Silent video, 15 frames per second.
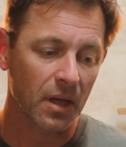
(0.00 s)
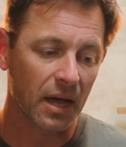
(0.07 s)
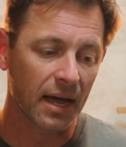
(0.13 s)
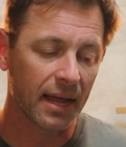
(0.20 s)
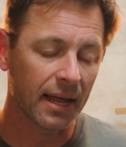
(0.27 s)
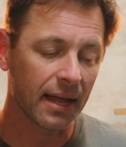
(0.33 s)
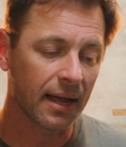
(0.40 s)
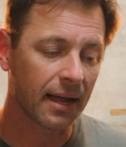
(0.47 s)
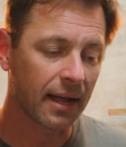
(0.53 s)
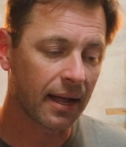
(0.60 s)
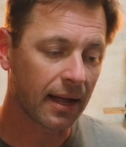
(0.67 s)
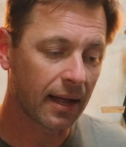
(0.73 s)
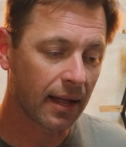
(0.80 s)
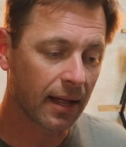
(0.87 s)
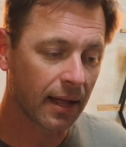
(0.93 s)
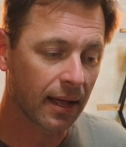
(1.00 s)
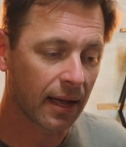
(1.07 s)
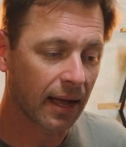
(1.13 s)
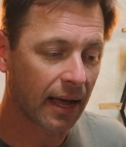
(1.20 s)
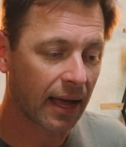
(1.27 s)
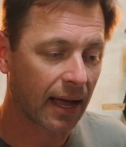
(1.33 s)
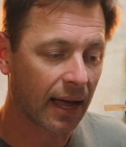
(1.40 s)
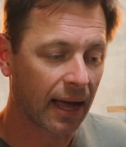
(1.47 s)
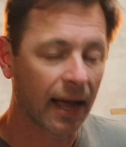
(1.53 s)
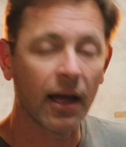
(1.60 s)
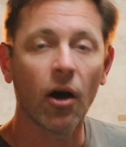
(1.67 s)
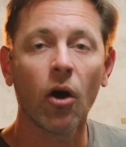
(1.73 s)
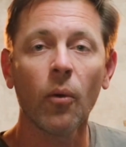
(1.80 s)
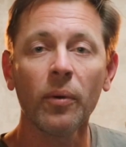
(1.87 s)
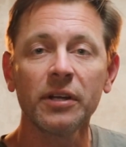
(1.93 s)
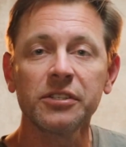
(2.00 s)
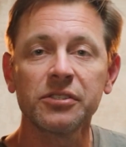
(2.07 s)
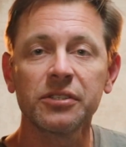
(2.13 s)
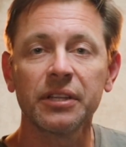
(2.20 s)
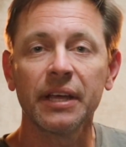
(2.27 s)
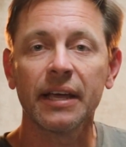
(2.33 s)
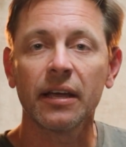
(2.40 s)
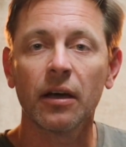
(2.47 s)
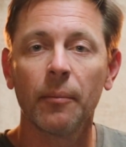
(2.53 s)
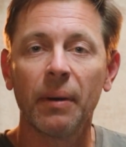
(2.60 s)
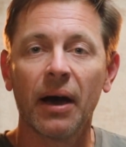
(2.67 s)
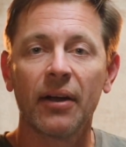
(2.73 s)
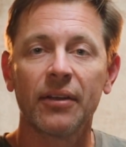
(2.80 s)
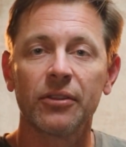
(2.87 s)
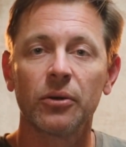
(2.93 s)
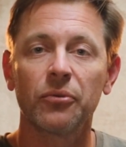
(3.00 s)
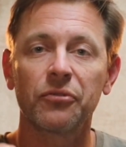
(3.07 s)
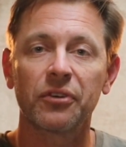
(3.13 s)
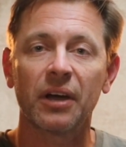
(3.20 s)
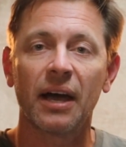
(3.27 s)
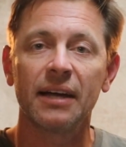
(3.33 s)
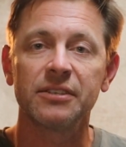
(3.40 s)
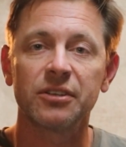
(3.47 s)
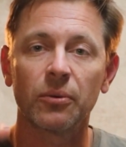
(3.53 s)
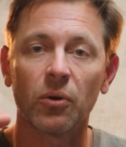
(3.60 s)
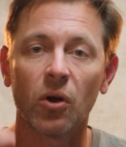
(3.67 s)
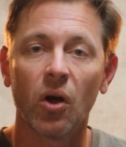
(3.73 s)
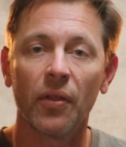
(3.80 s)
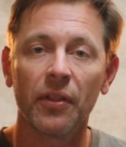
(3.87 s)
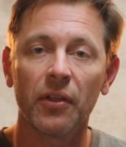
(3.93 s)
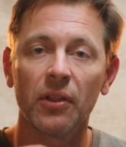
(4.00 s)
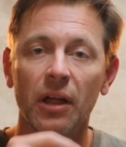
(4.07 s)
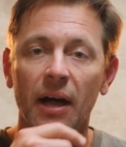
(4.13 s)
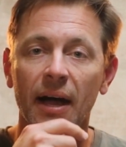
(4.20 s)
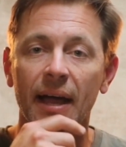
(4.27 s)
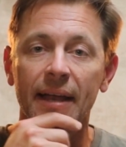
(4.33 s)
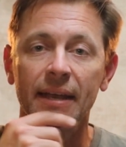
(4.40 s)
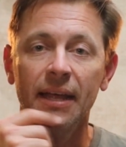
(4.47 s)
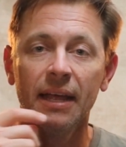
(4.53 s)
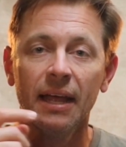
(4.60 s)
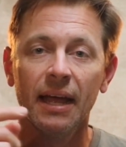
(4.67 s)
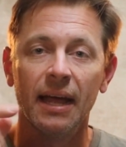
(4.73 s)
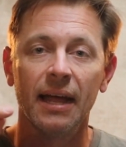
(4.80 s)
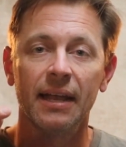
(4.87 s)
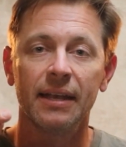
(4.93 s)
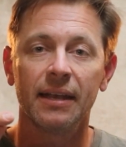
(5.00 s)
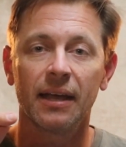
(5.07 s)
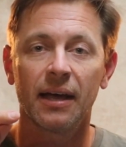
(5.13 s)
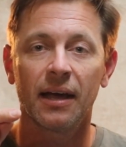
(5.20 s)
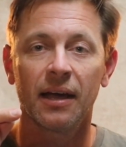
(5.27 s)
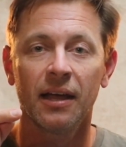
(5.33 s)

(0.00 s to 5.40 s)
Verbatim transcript: I, I always think about those guys that were on the line and